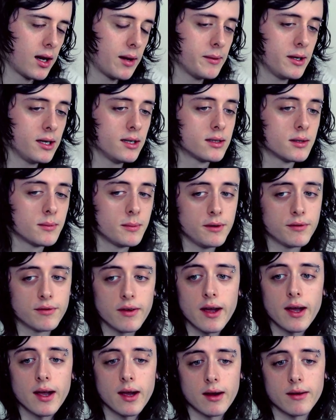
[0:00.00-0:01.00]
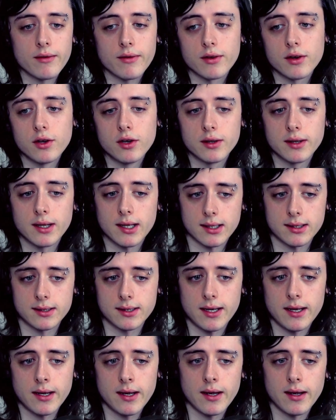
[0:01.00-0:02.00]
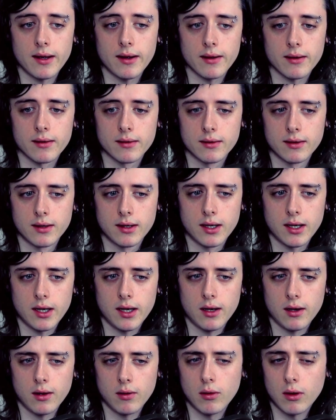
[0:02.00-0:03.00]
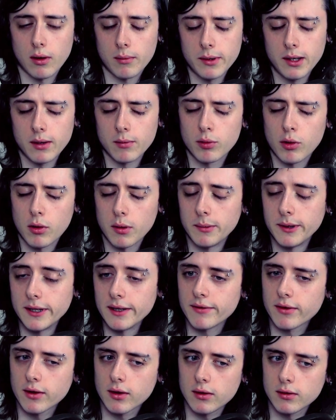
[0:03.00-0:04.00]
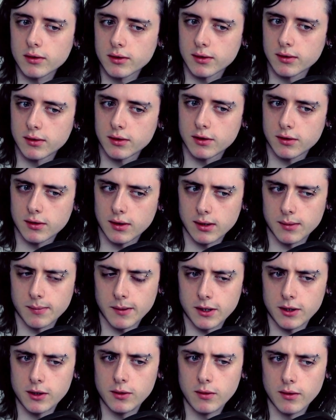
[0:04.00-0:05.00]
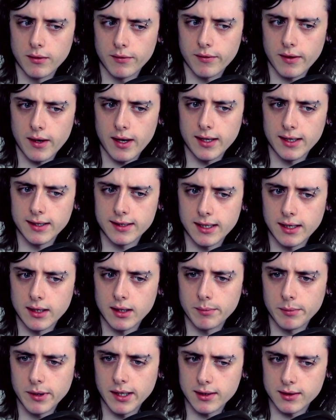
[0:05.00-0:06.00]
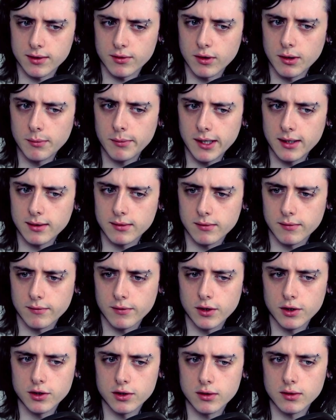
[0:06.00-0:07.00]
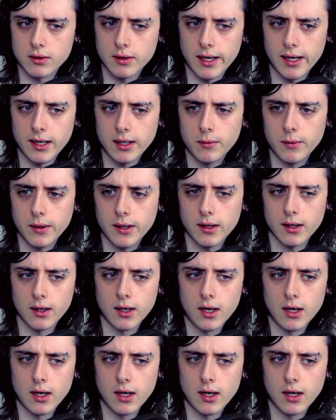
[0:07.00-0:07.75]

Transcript: I mean, to be fair, I've heard that. It'll probably be difficult, especially if you're taking the PS3 base version anyway.